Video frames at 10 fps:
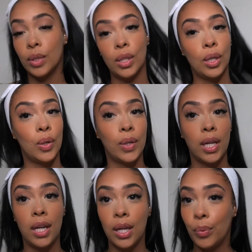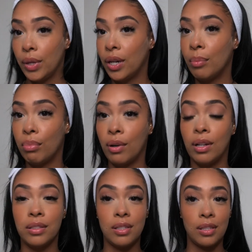Okay, we are
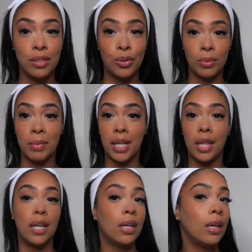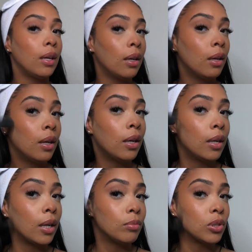bronzed to my liking.
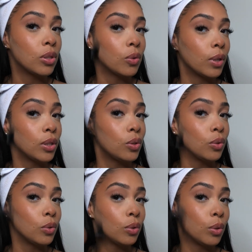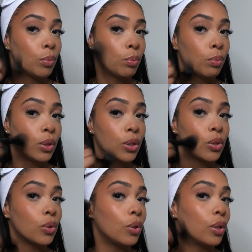Now I'm just going to brush
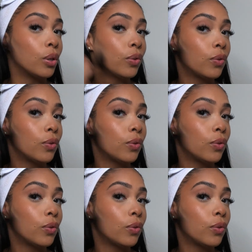off